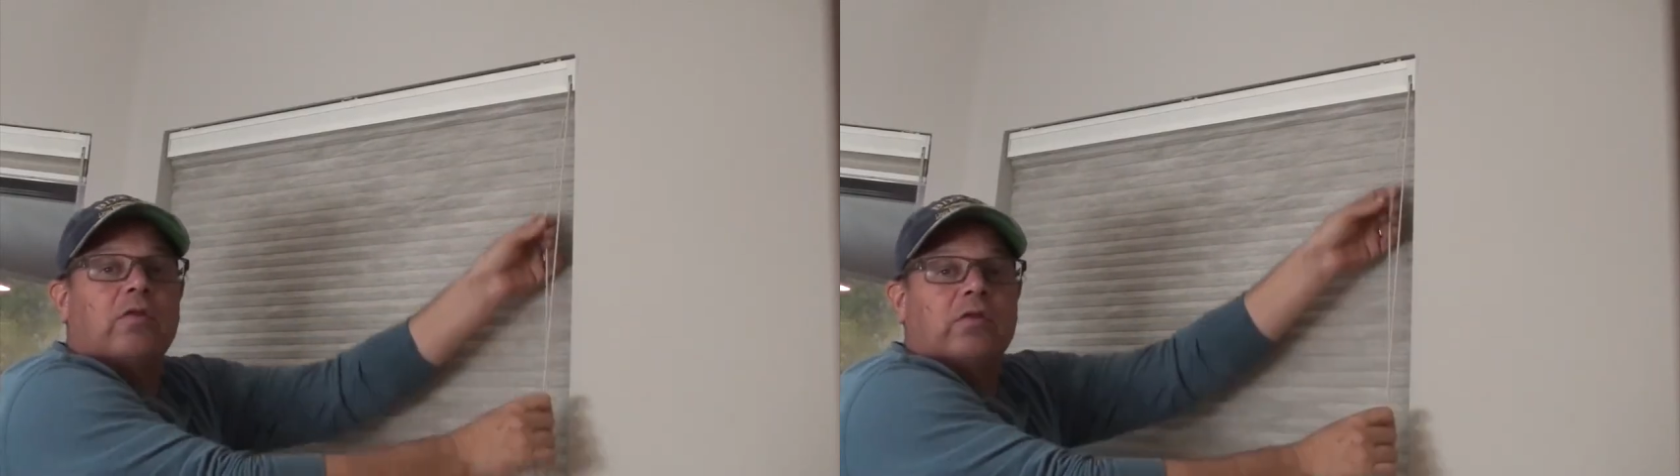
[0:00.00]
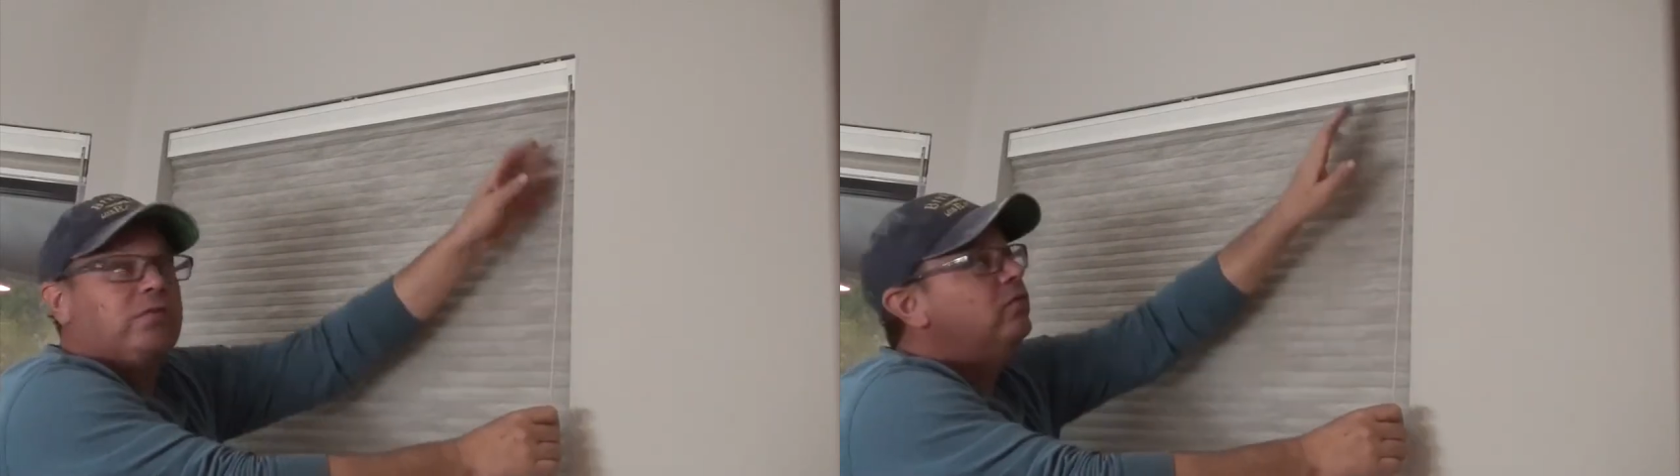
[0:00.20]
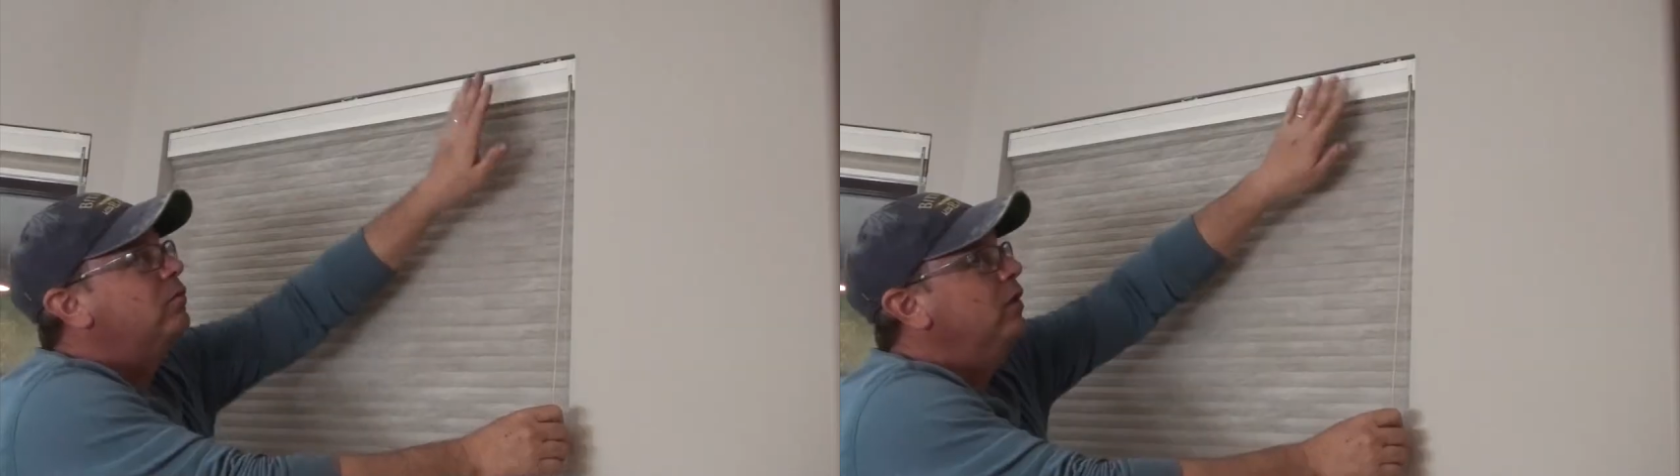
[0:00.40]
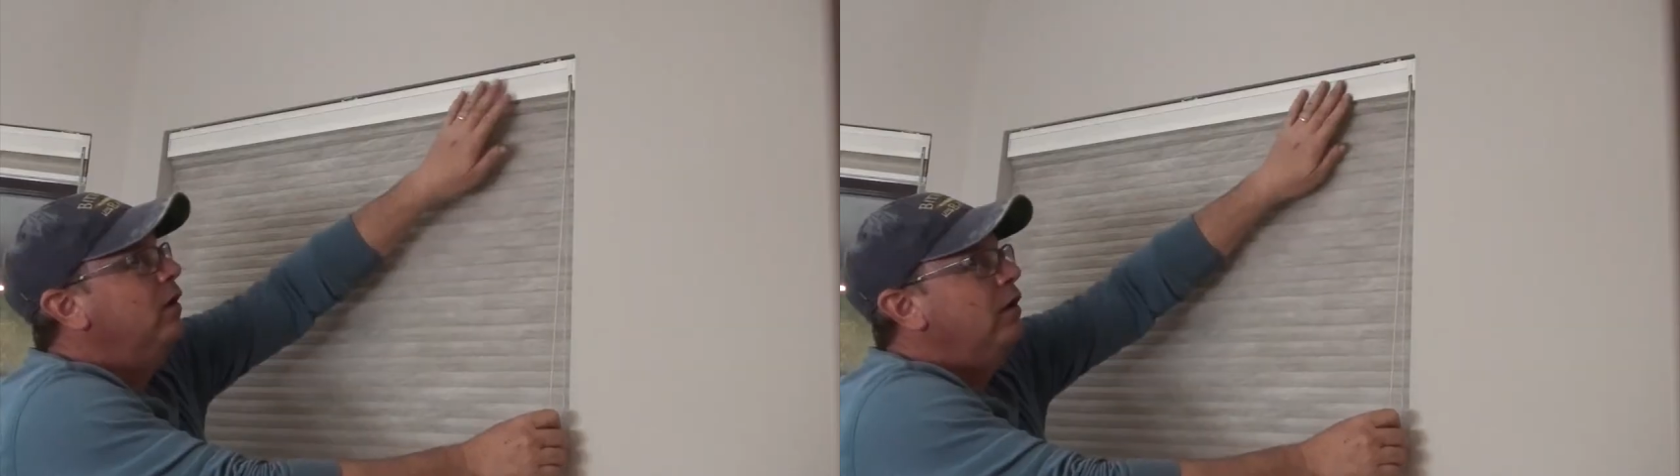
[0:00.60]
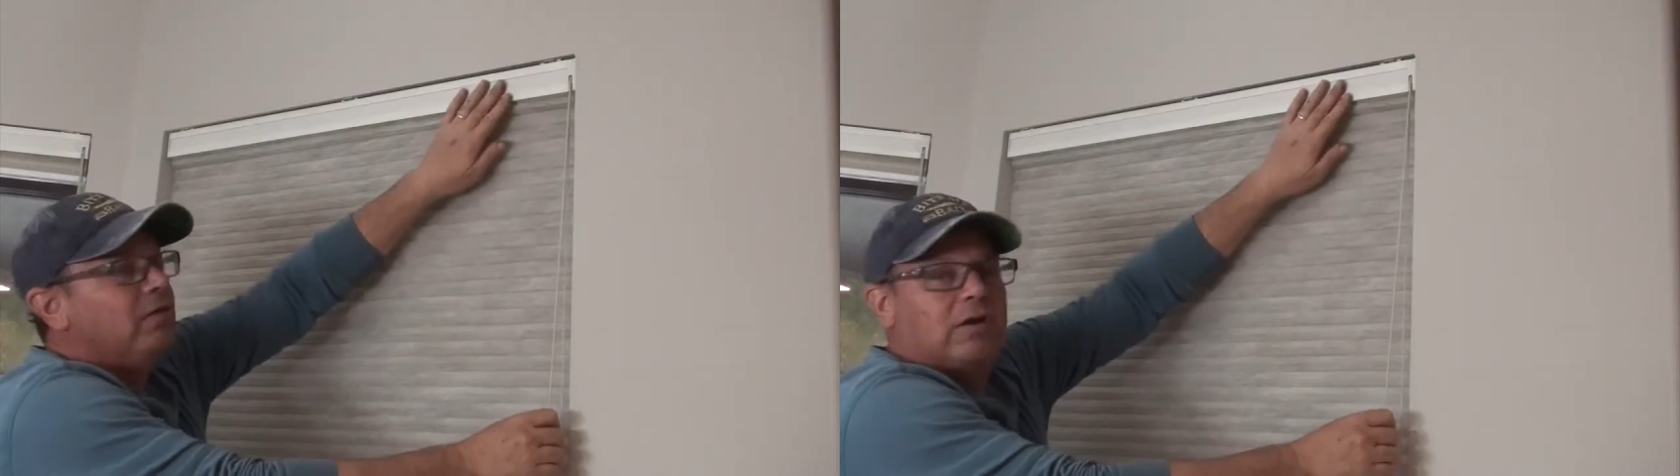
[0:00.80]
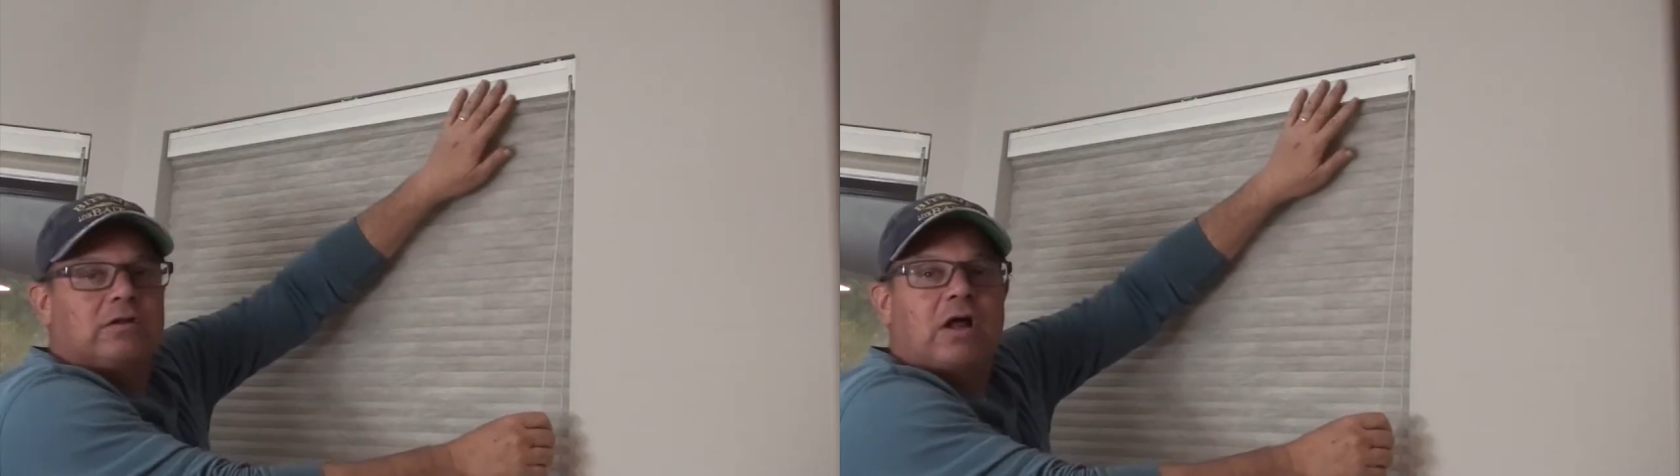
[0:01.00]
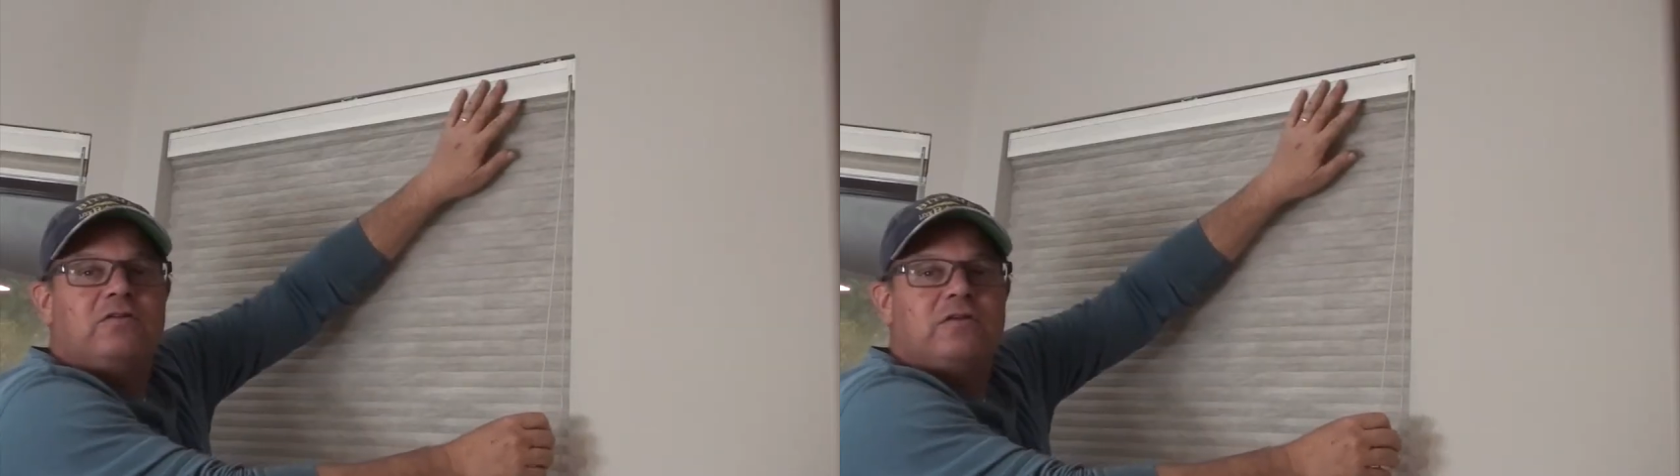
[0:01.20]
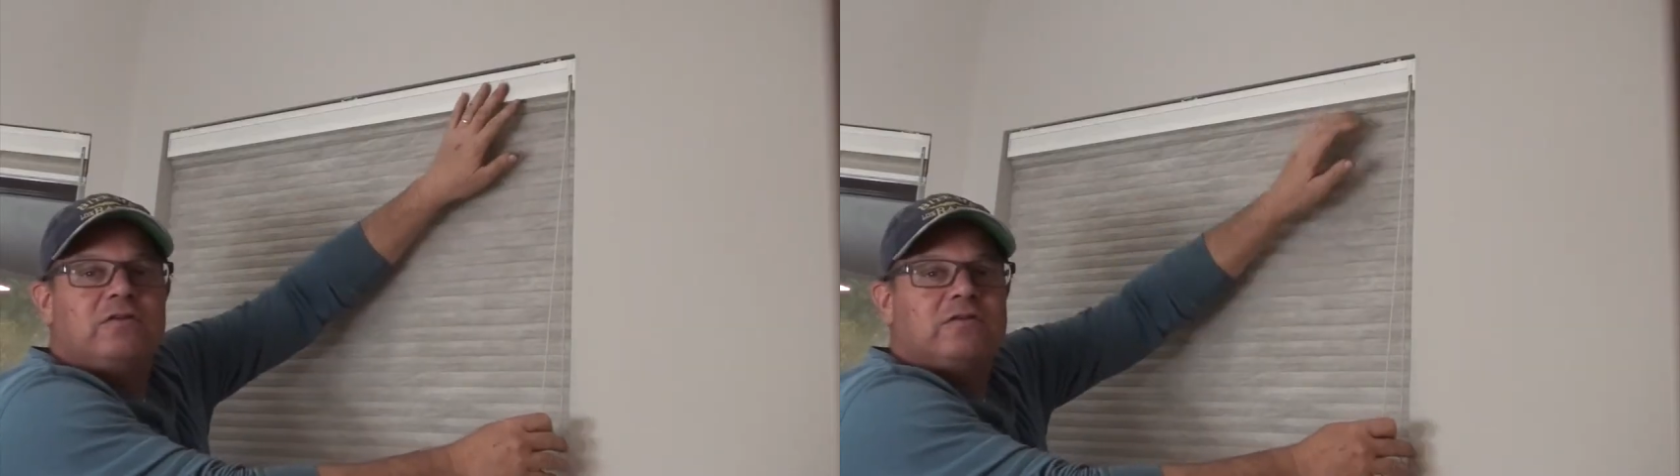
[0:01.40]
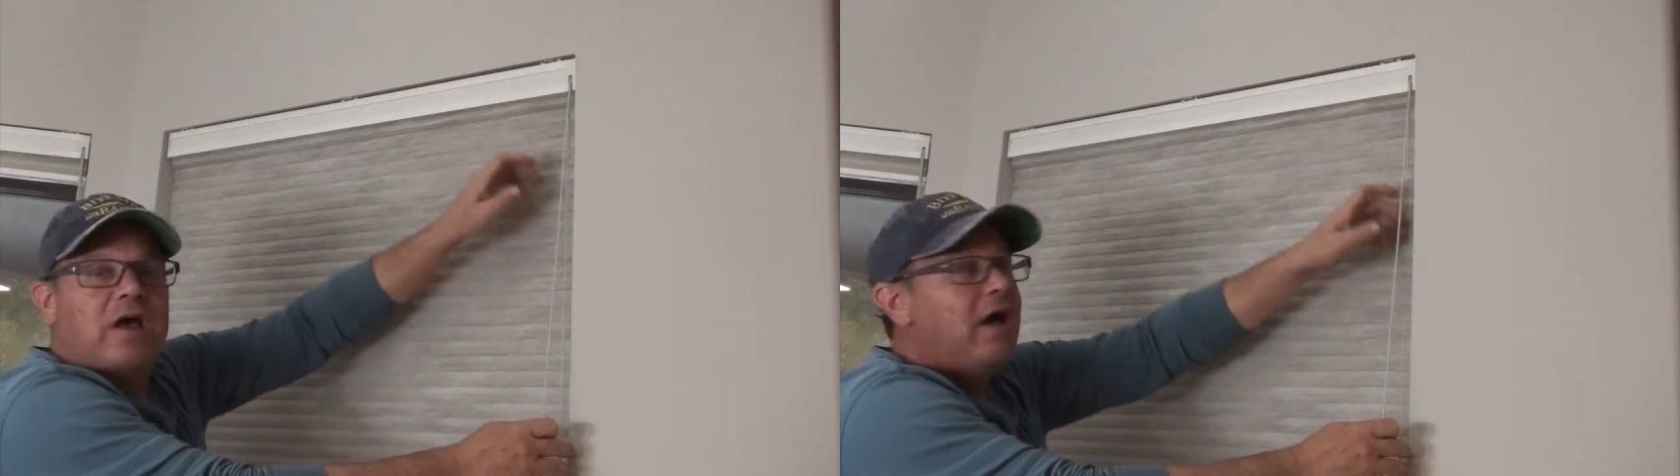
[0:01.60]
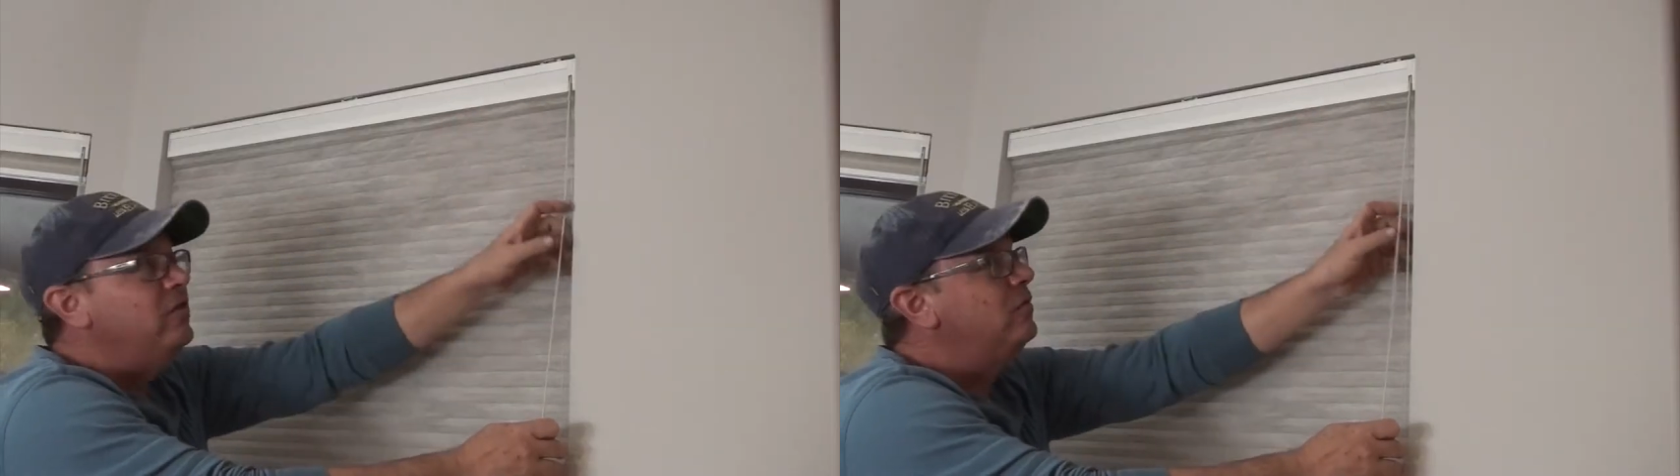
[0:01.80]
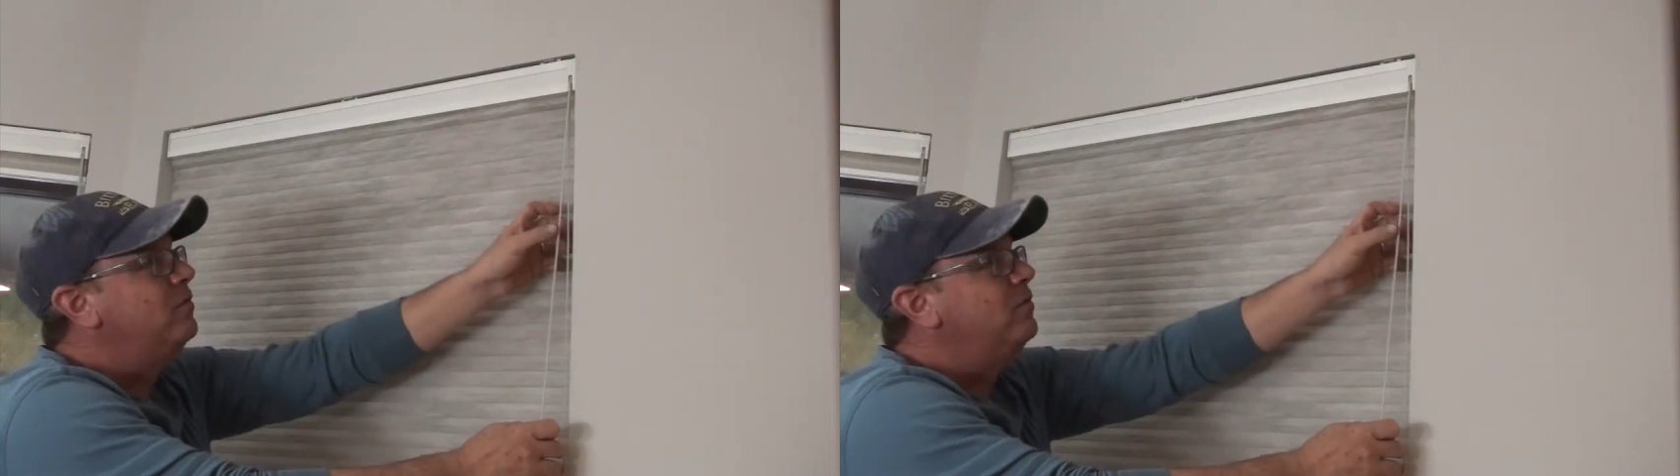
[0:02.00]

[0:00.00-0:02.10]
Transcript: The, the clutch inside